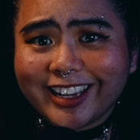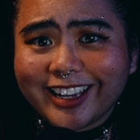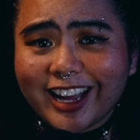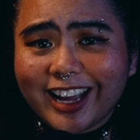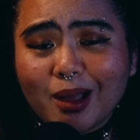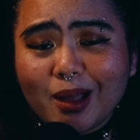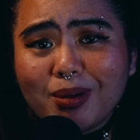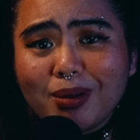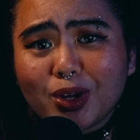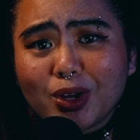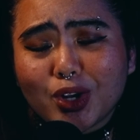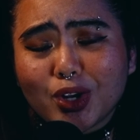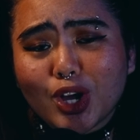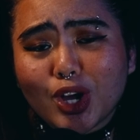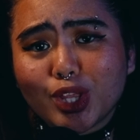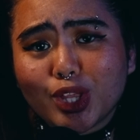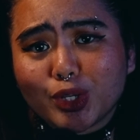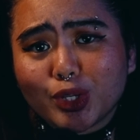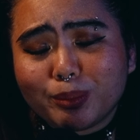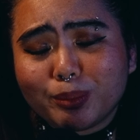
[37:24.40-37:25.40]
about
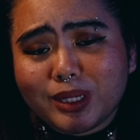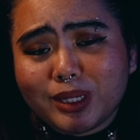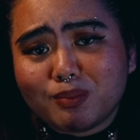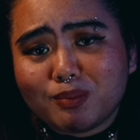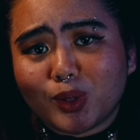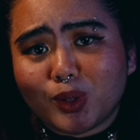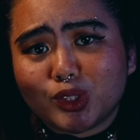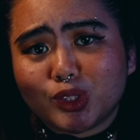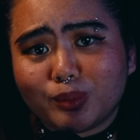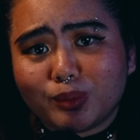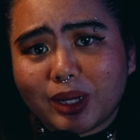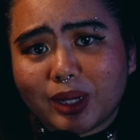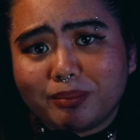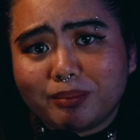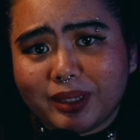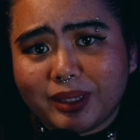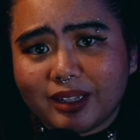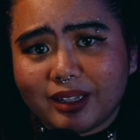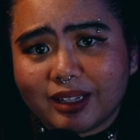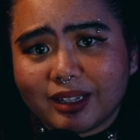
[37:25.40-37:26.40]
other people's
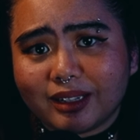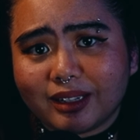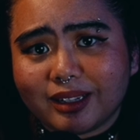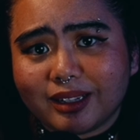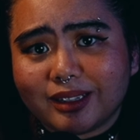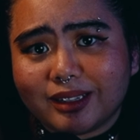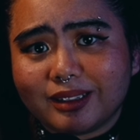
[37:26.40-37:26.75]
well-being.